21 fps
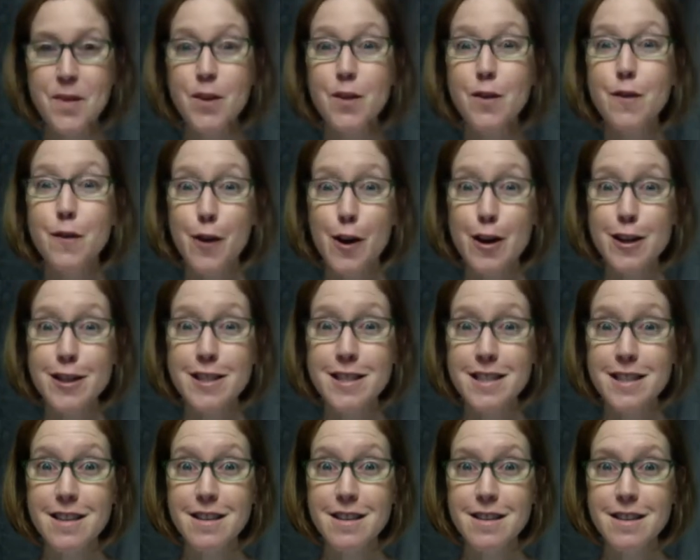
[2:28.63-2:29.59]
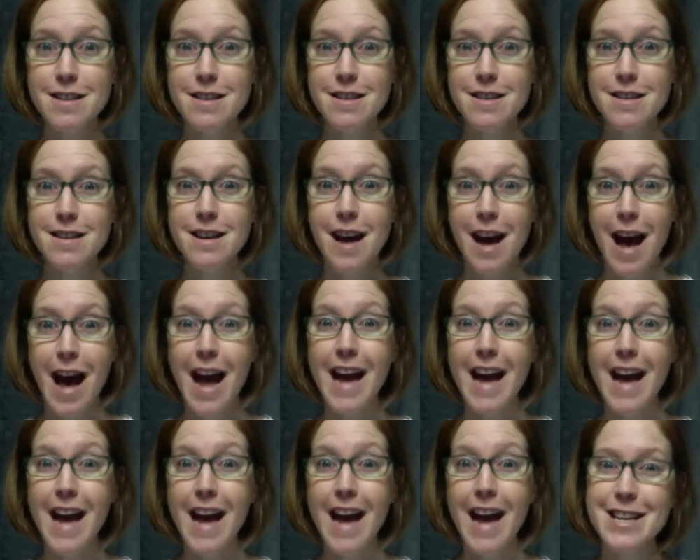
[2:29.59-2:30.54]
First, I
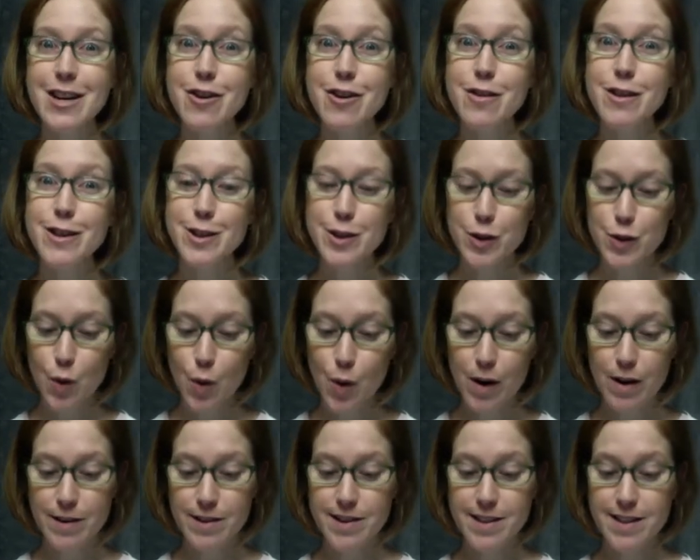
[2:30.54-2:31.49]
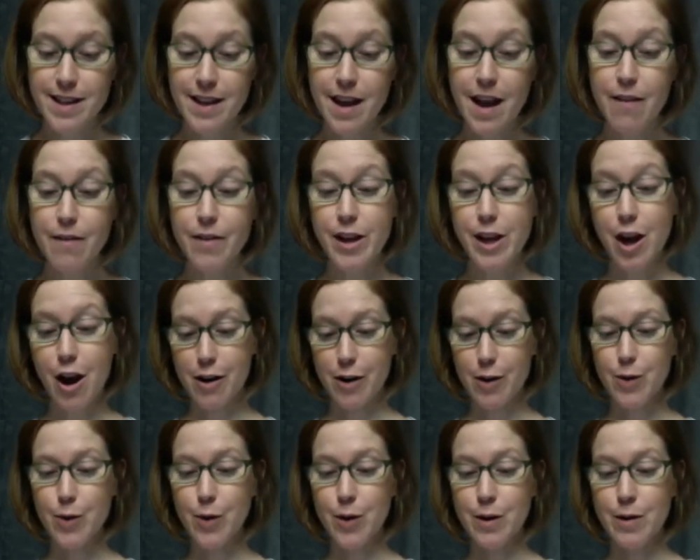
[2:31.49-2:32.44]
consider the source of the
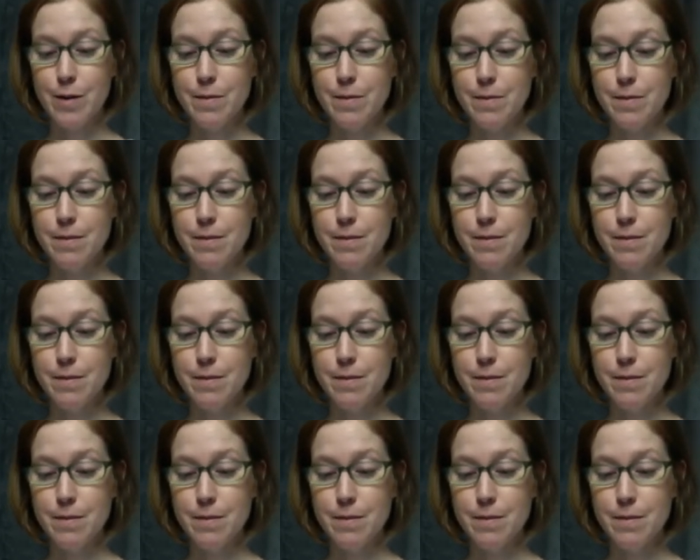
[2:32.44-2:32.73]
article.